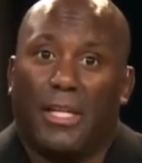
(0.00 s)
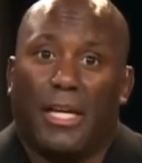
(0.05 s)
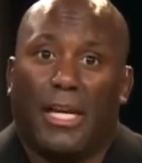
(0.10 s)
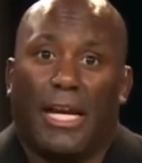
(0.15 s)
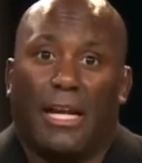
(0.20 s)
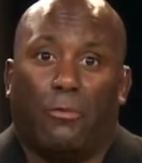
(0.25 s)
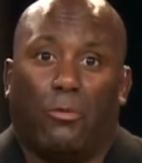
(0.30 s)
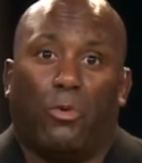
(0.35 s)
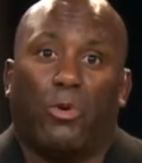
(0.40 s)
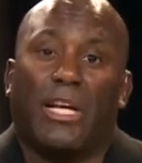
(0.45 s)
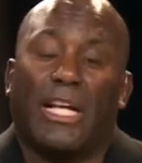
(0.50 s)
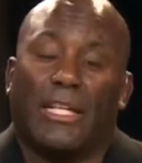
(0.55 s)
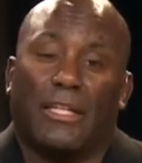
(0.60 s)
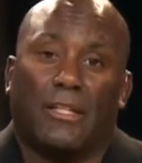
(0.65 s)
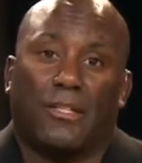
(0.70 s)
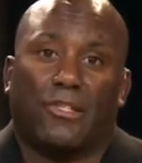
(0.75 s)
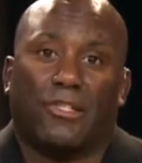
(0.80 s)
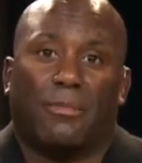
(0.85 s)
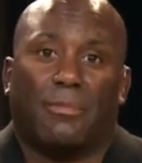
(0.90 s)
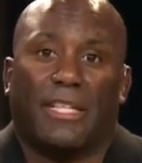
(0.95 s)
and we'll get
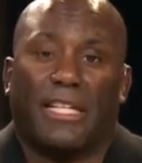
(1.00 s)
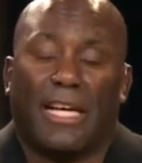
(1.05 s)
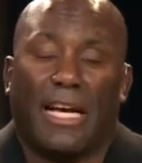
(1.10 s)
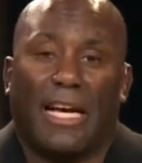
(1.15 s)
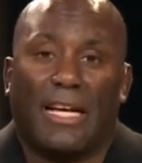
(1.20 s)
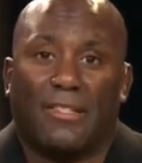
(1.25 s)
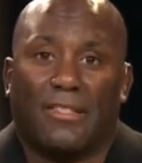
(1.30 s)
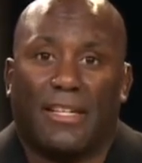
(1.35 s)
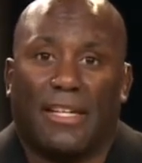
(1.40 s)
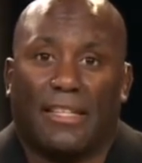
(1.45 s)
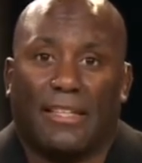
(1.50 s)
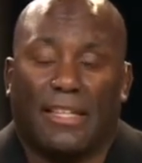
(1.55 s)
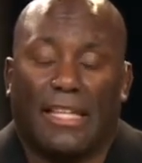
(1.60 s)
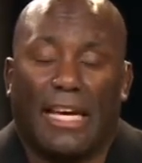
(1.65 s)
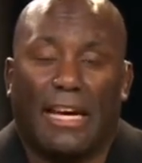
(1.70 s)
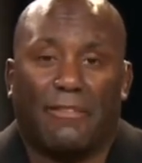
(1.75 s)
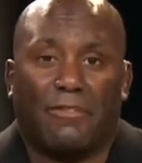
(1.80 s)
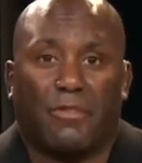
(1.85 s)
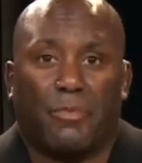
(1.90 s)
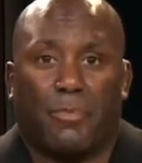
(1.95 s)
into some of the guys that
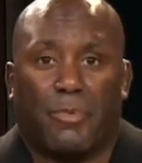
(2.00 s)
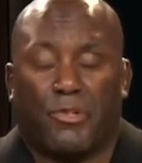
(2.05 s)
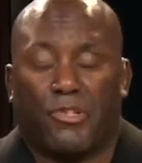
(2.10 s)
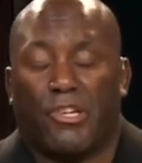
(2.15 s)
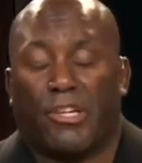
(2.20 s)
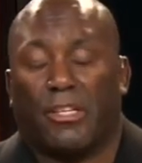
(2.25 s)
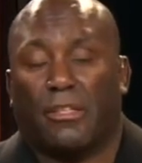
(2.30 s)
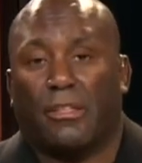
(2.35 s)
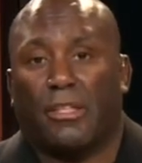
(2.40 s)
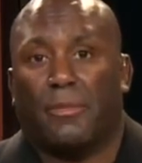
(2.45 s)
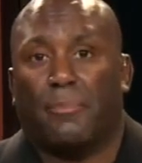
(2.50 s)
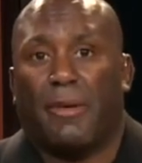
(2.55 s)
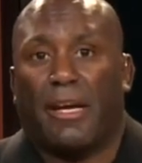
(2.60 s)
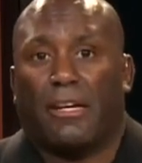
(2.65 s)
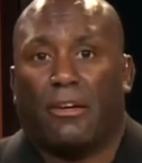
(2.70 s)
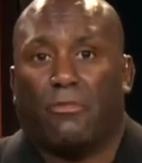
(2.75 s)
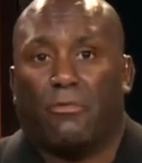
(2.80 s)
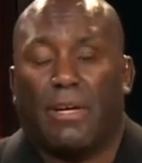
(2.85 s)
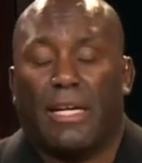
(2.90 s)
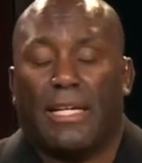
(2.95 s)
left, particularly
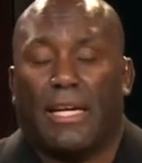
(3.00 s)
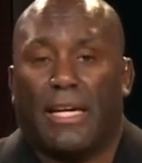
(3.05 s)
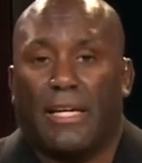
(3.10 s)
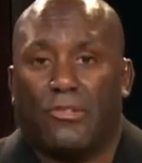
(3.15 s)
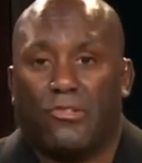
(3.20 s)
Pekka Rinne,